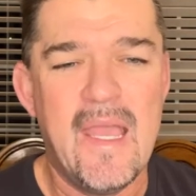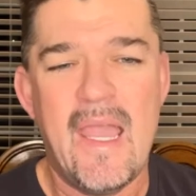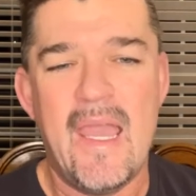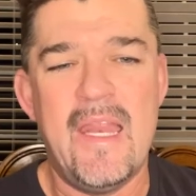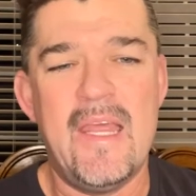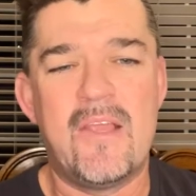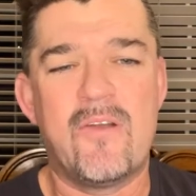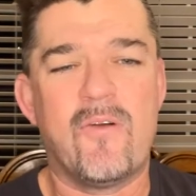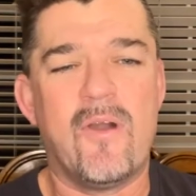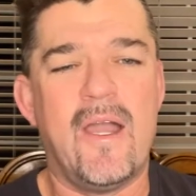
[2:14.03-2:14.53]
And
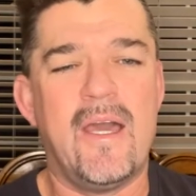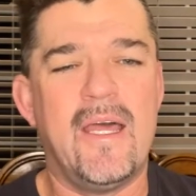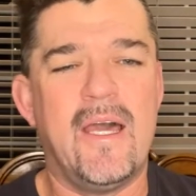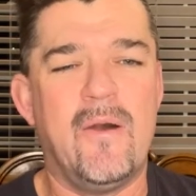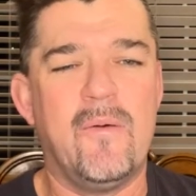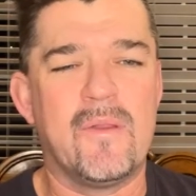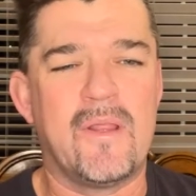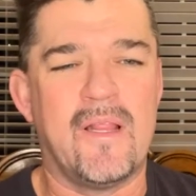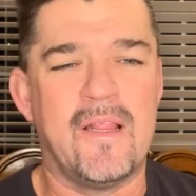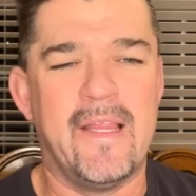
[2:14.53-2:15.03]
he cried
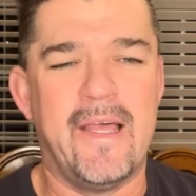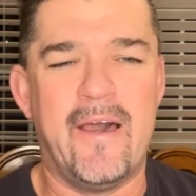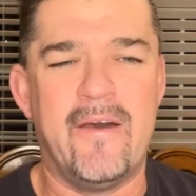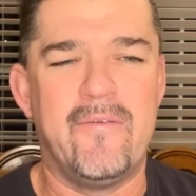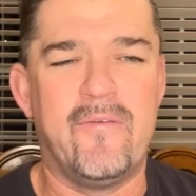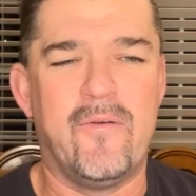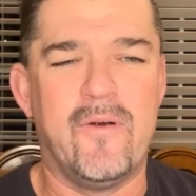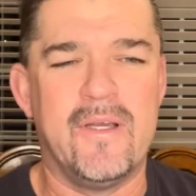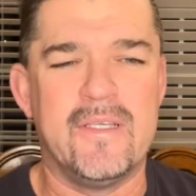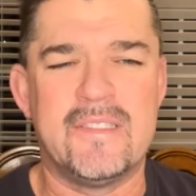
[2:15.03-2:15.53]
out with a loud
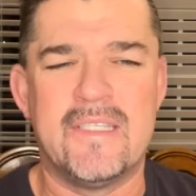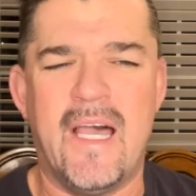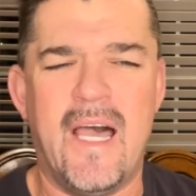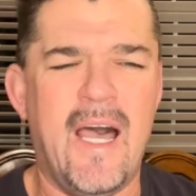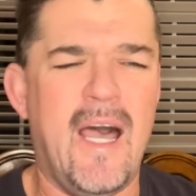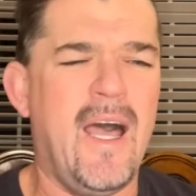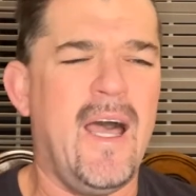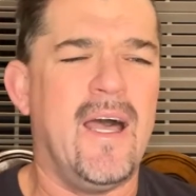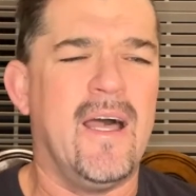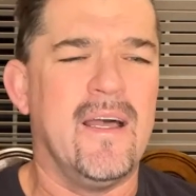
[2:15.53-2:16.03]
voice,
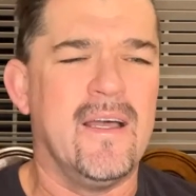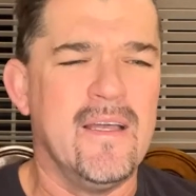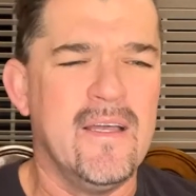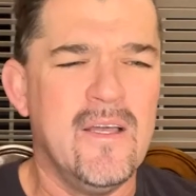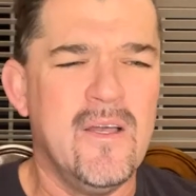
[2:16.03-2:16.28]
'Ha!